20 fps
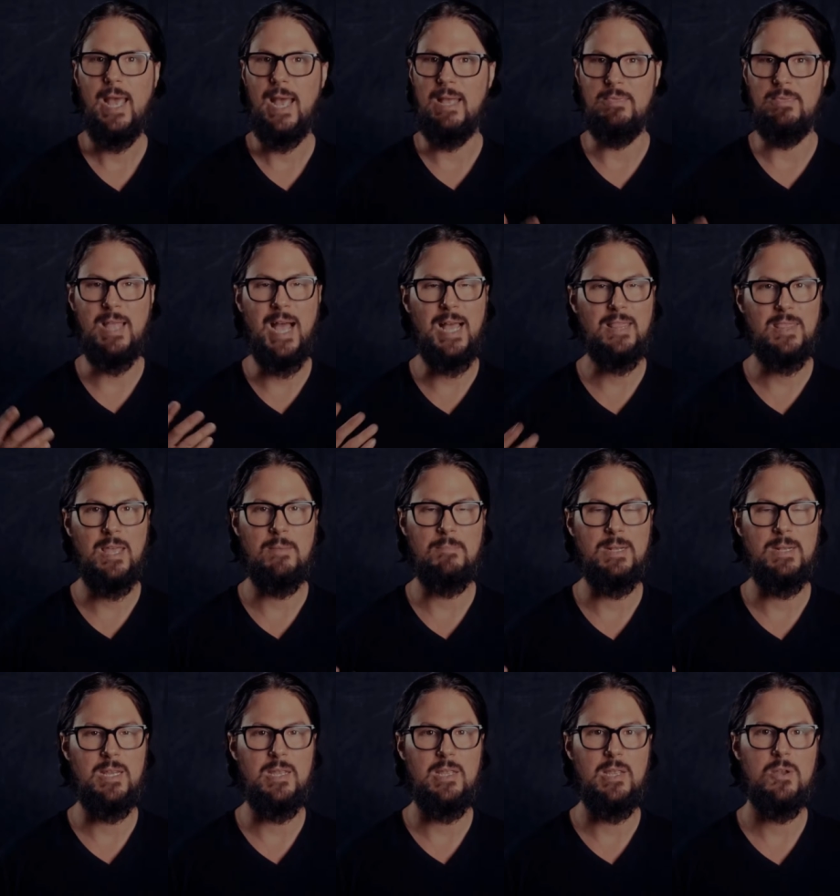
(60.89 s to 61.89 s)
And not that
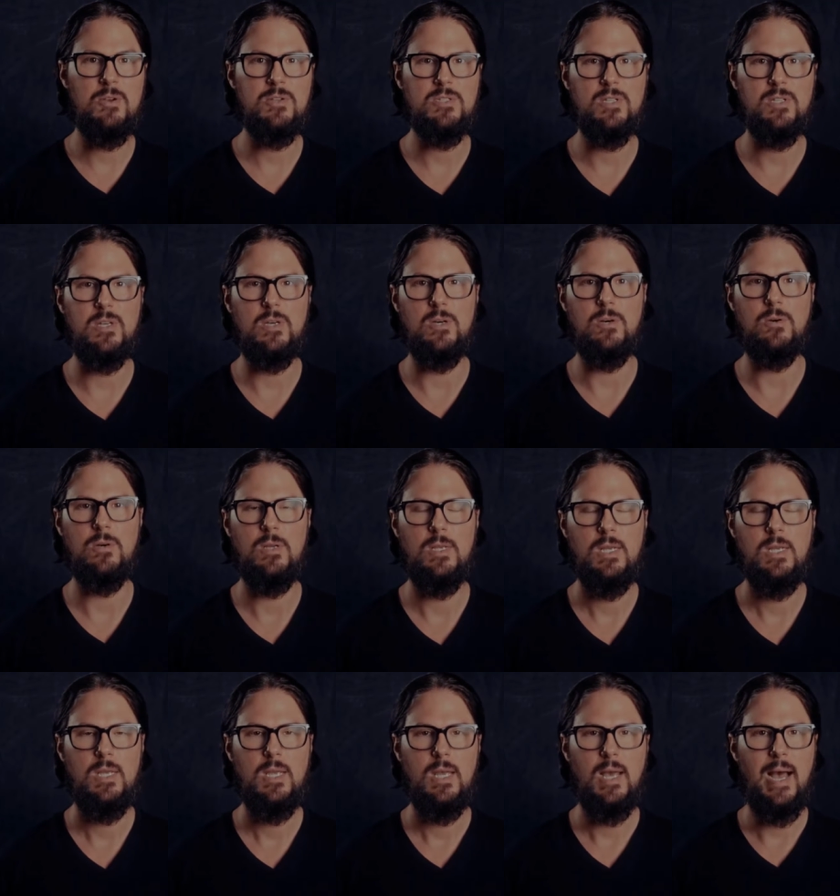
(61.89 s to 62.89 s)
many years ago,
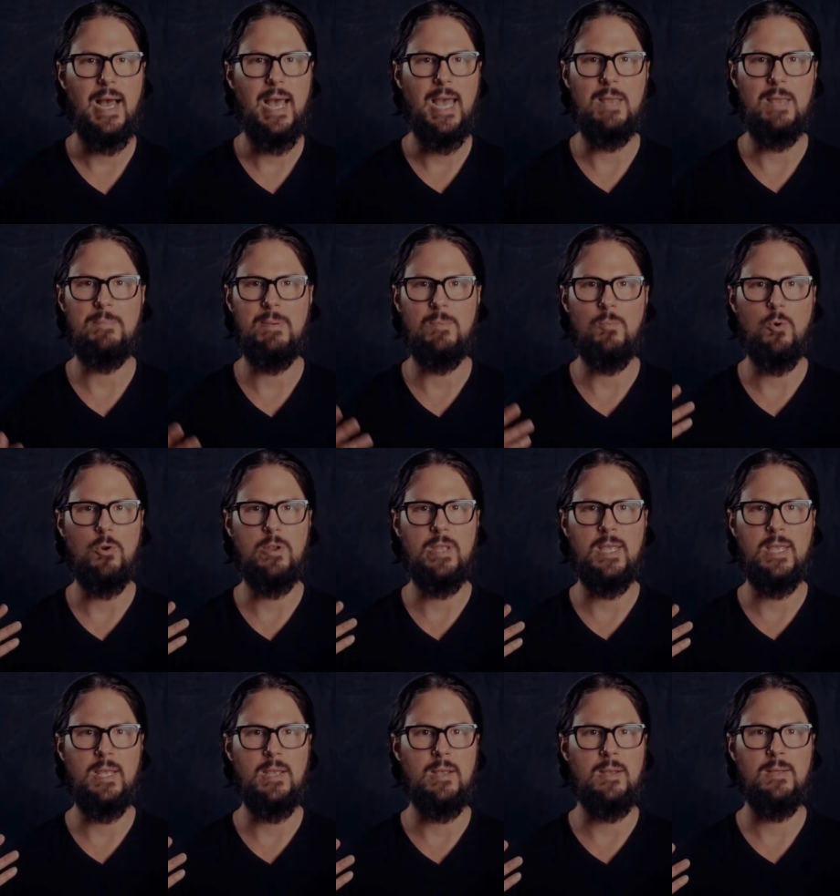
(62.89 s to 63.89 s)
I had been
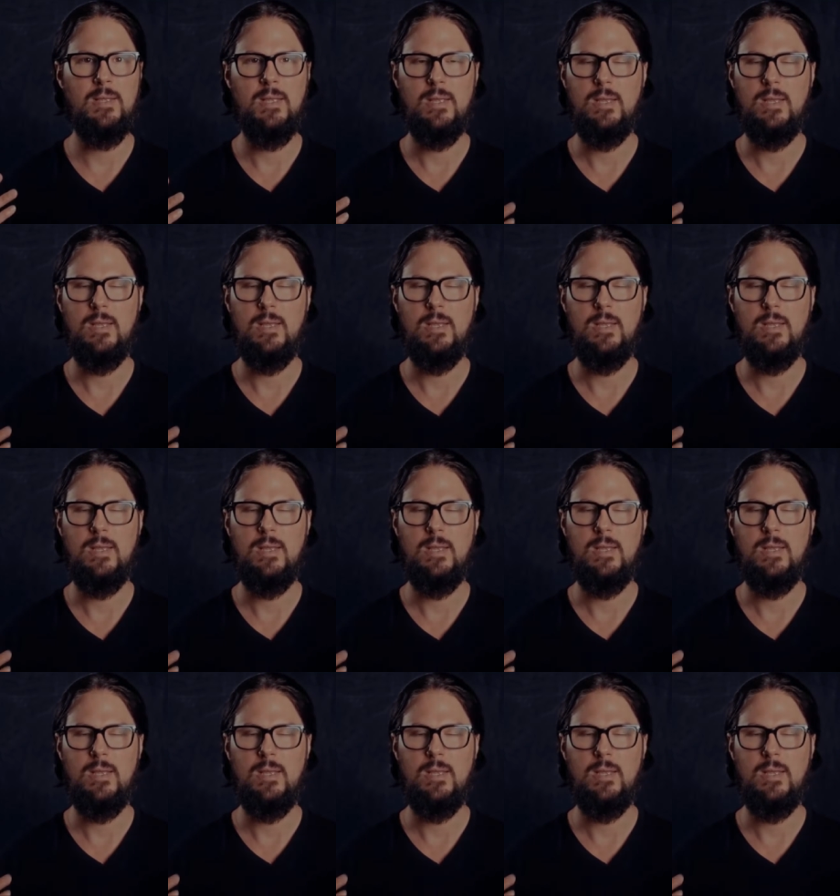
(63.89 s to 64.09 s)
working